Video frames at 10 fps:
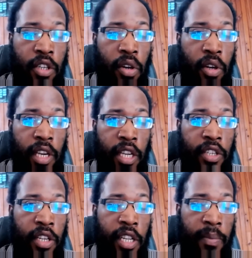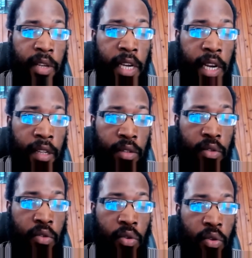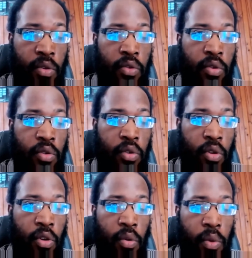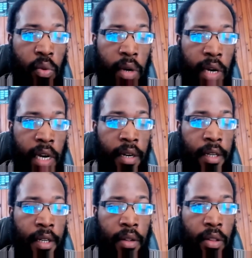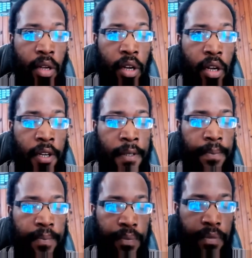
geolocation API to know where the